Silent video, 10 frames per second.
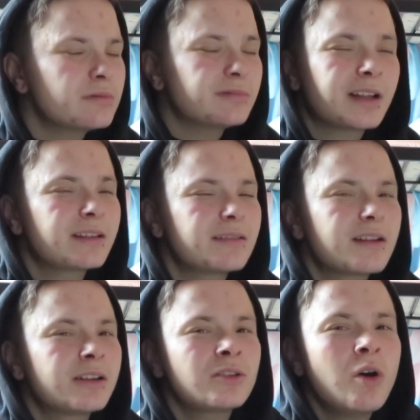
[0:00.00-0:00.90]
Like,
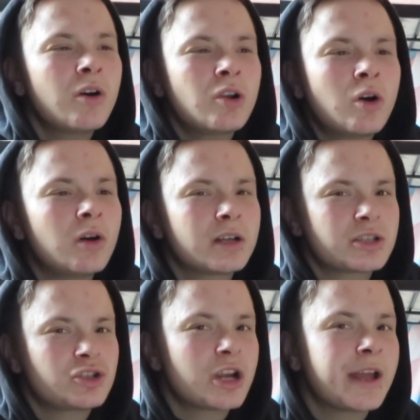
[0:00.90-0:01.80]
not a lot
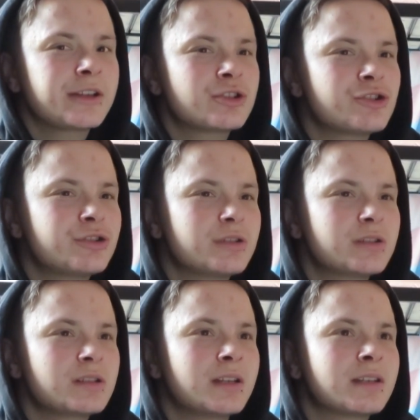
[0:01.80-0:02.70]
has changed
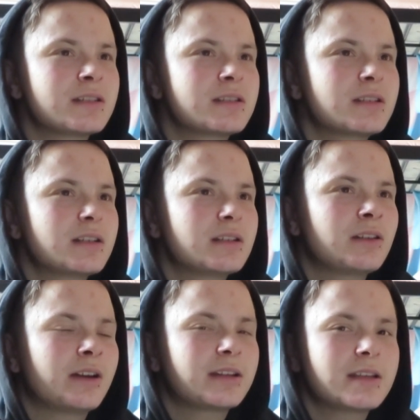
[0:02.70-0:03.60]
since
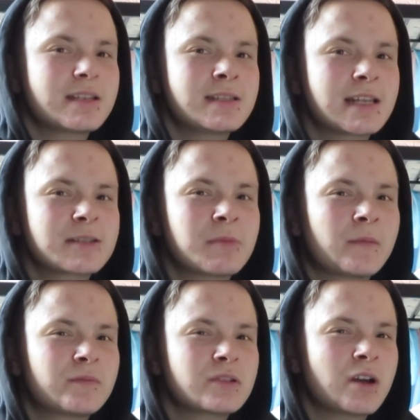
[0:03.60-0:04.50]
like six
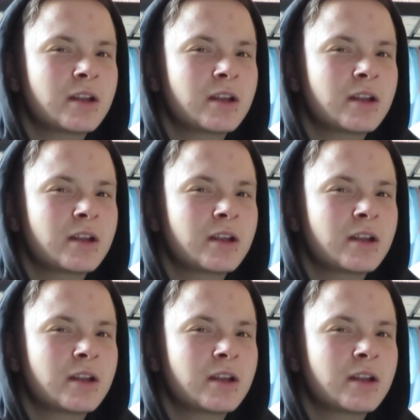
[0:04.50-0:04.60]
months.